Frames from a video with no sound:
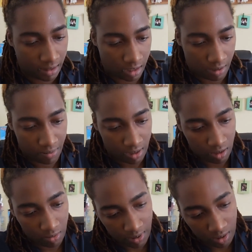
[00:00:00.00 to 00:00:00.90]
And I put a
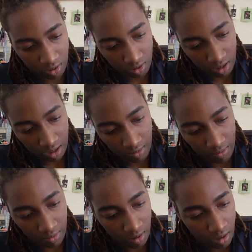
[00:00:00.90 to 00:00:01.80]
little bit on the
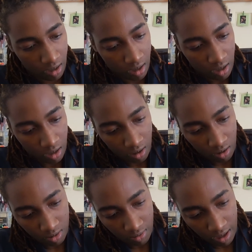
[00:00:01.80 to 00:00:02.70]
cotton